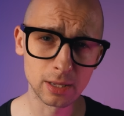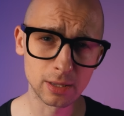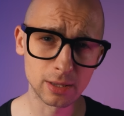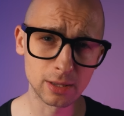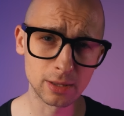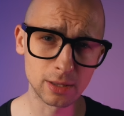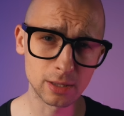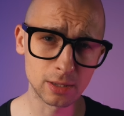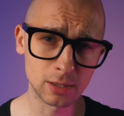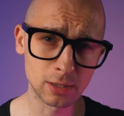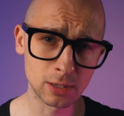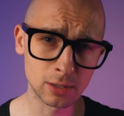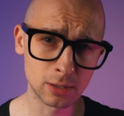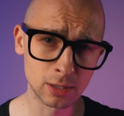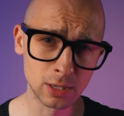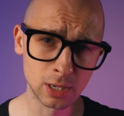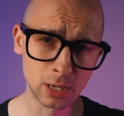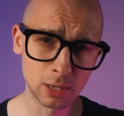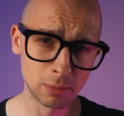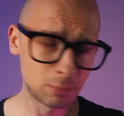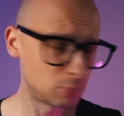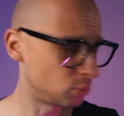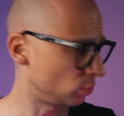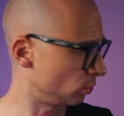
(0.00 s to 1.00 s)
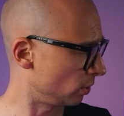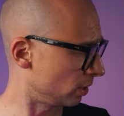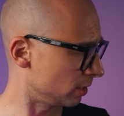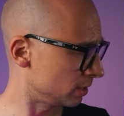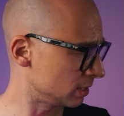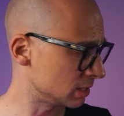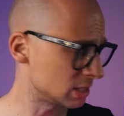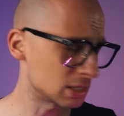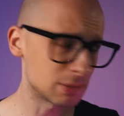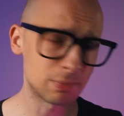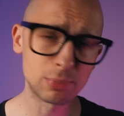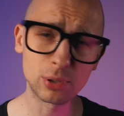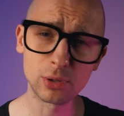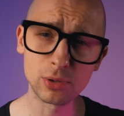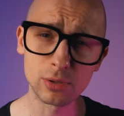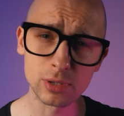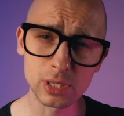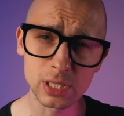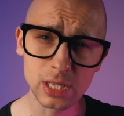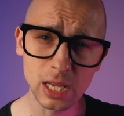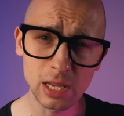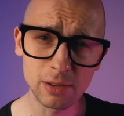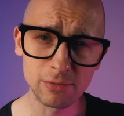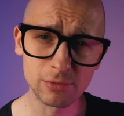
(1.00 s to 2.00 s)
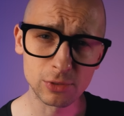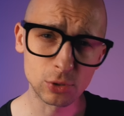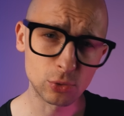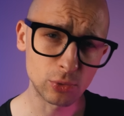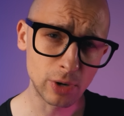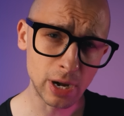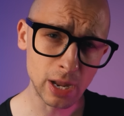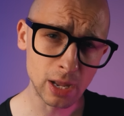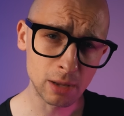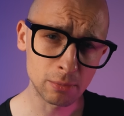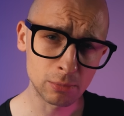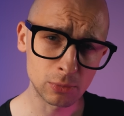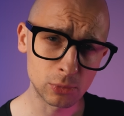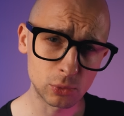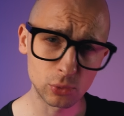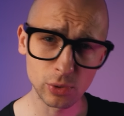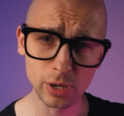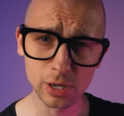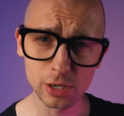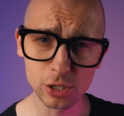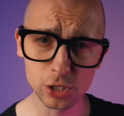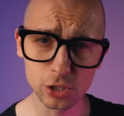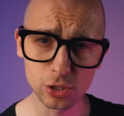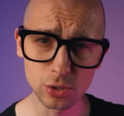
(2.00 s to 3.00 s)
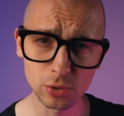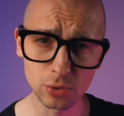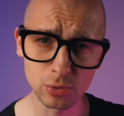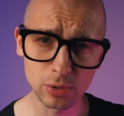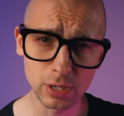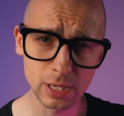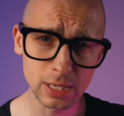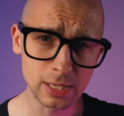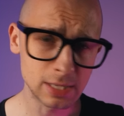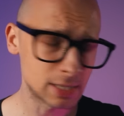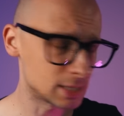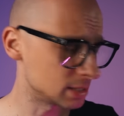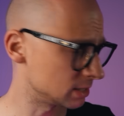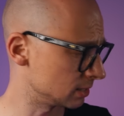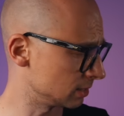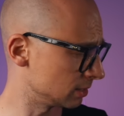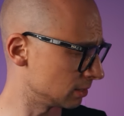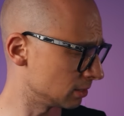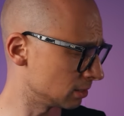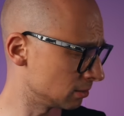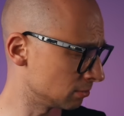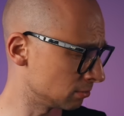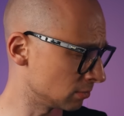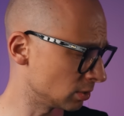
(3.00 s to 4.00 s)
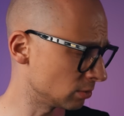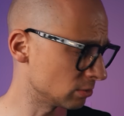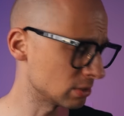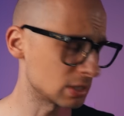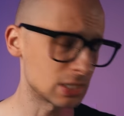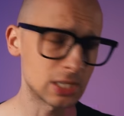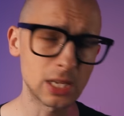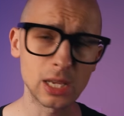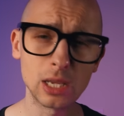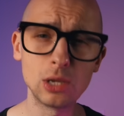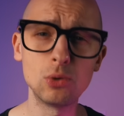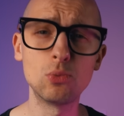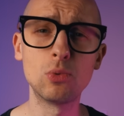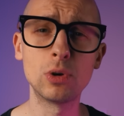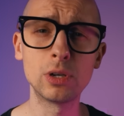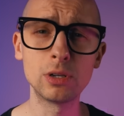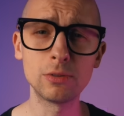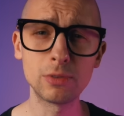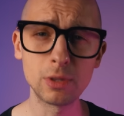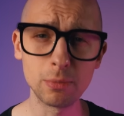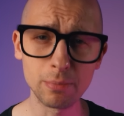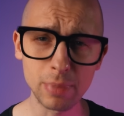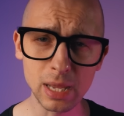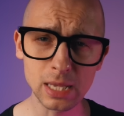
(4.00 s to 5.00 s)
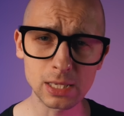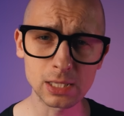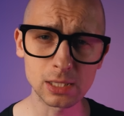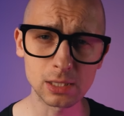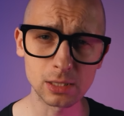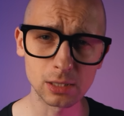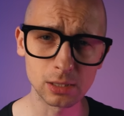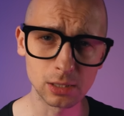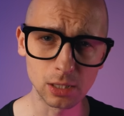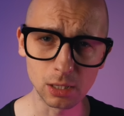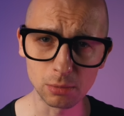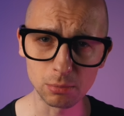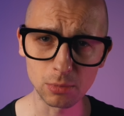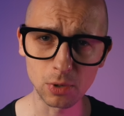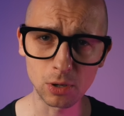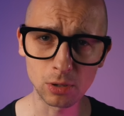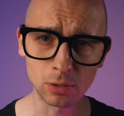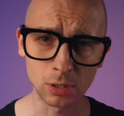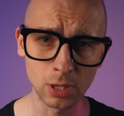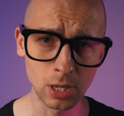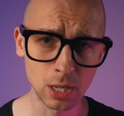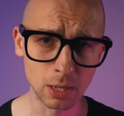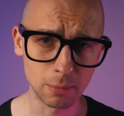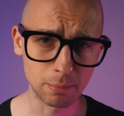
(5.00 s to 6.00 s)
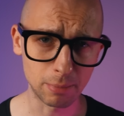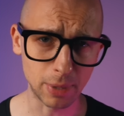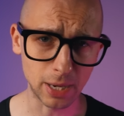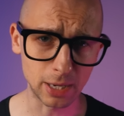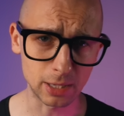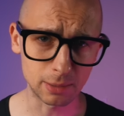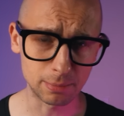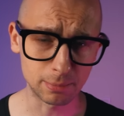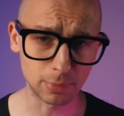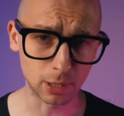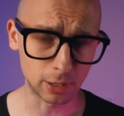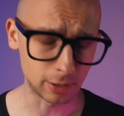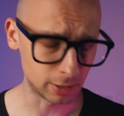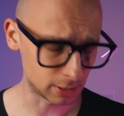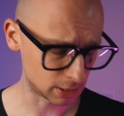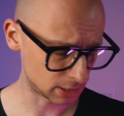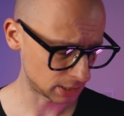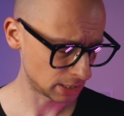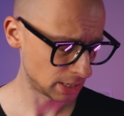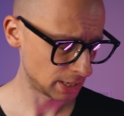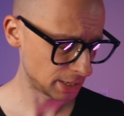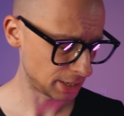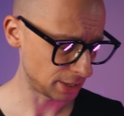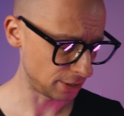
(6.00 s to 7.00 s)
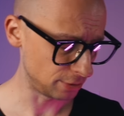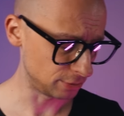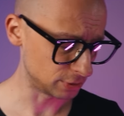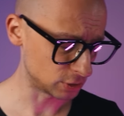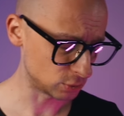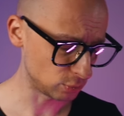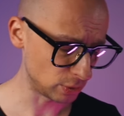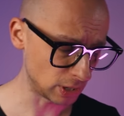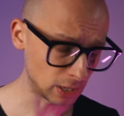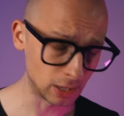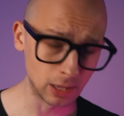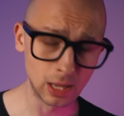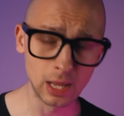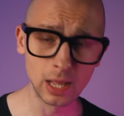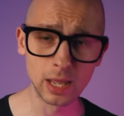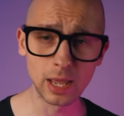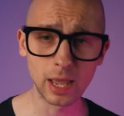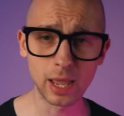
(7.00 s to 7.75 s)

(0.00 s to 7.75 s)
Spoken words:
the price per saved gram ratio is, I would say, one of the best among bike parts here as well.